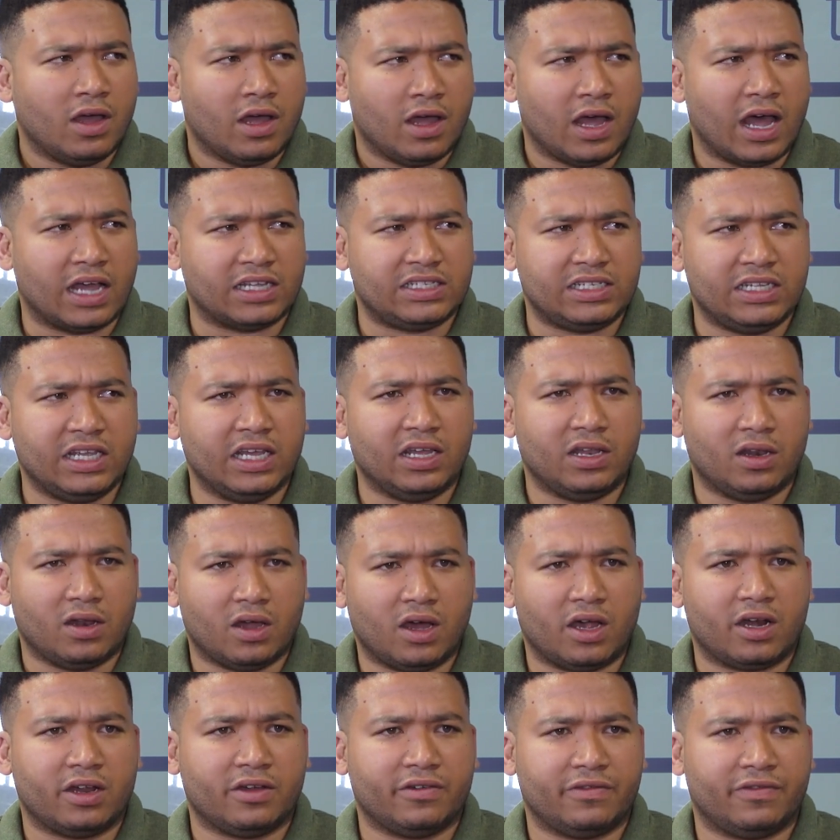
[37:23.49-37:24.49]
I see a
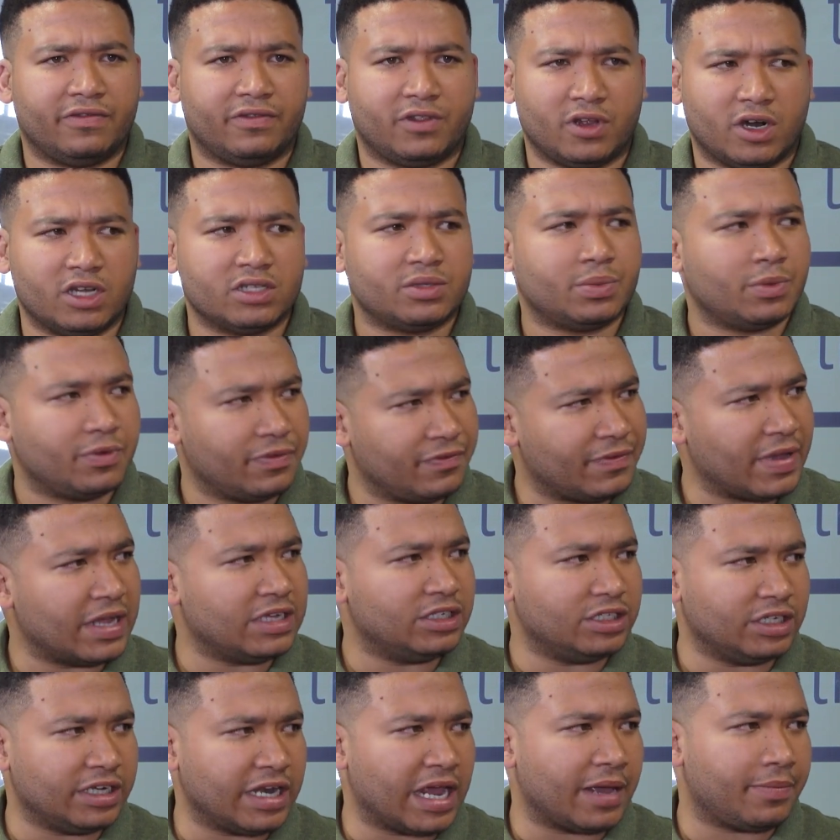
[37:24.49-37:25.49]
lot of
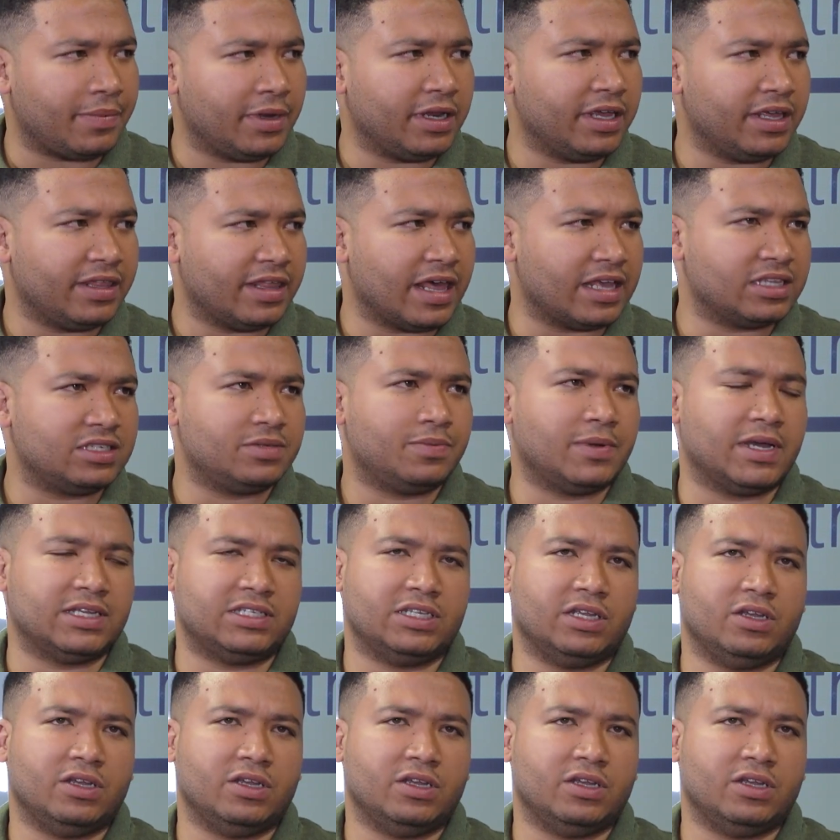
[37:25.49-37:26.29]
transformation happening in that space.